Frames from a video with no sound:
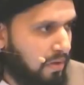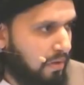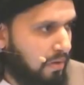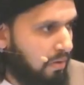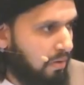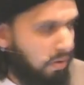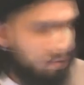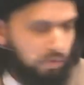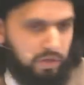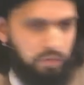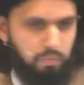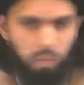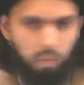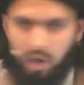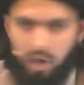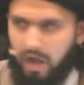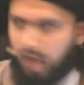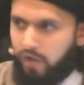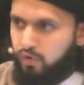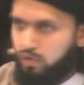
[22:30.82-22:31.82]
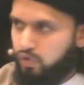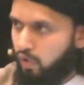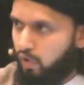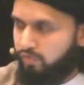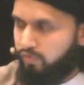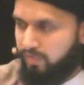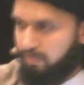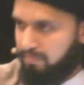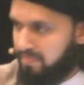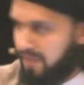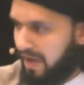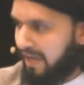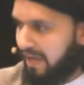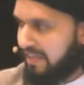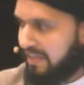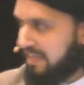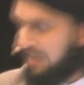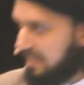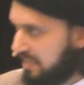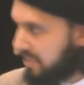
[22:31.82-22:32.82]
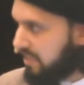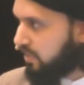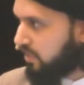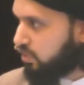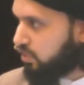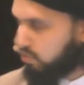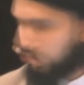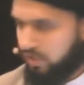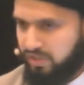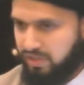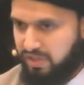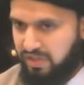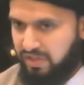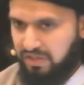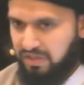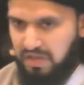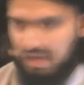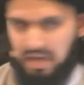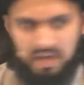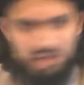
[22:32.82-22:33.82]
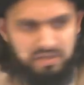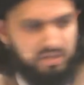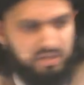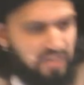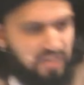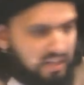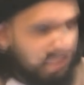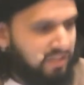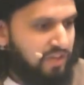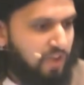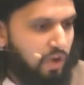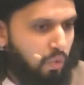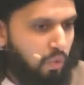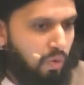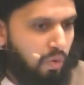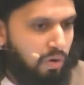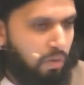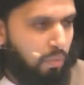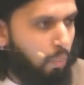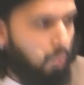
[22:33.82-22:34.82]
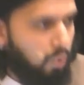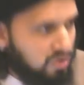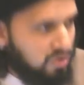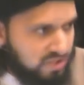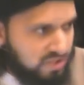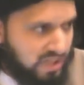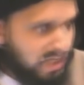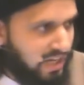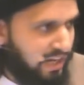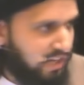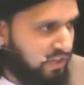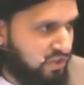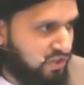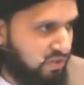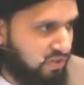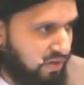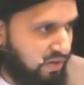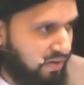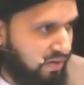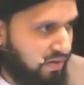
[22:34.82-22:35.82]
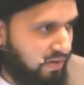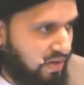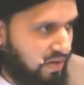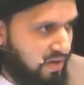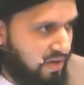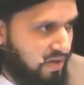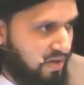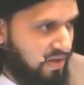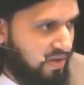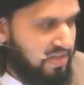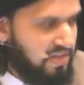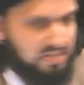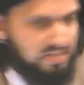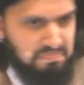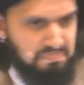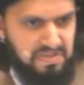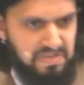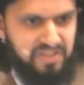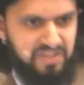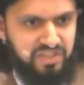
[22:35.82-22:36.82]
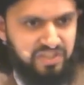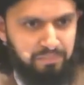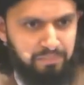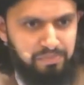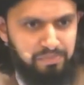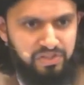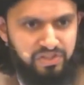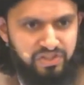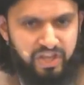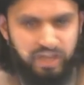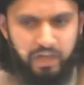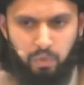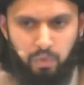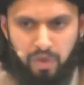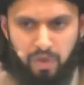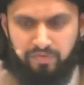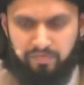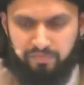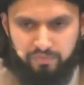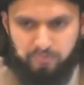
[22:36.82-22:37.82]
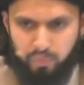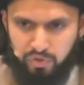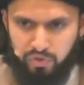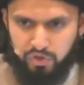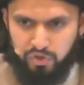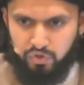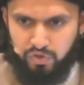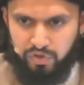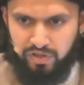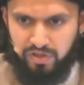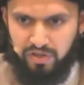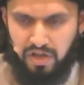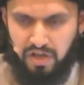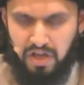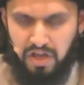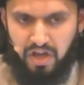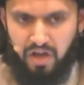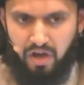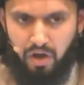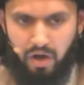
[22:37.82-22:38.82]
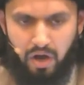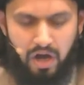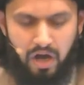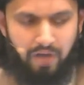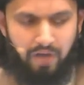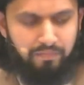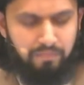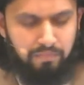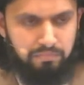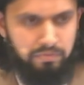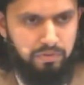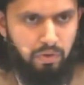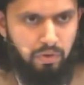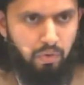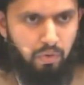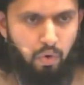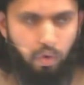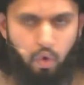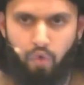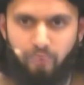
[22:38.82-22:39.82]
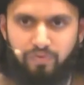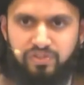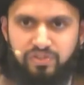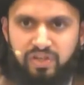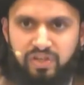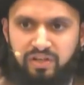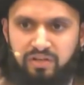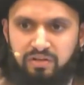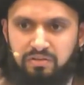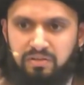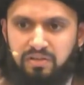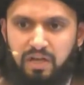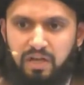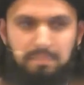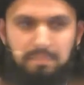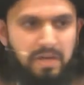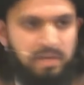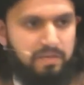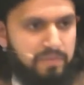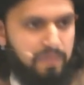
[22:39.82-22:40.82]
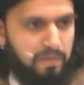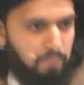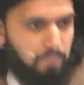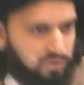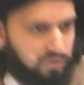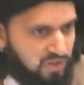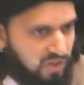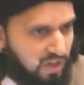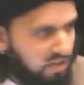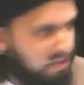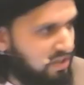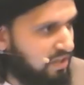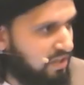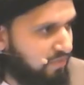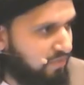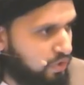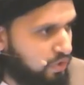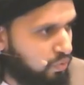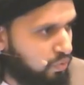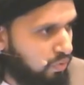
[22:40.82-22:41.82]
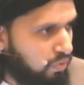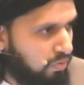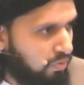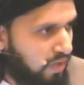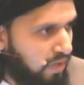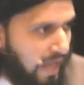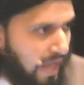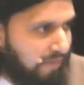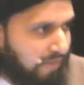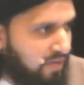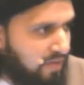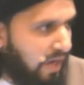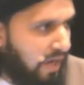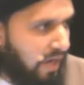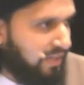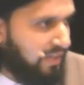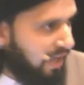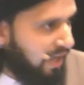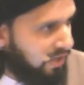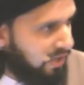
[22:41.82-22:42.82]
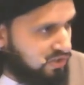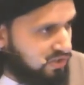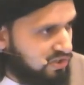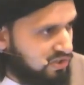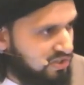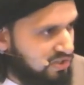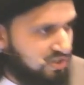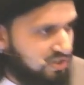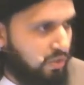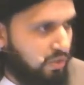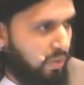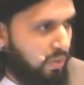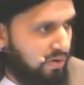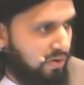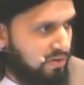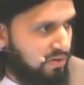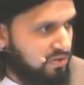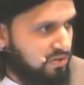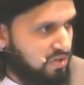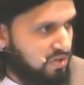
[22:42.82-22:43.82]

Okay, well, how do you go from not eating and drinking to getting taqwa? Where's the connection there? Is me simply staying away from food and drink, all of a sudden going to make me a muttaqi individual and have consciousness and awareness?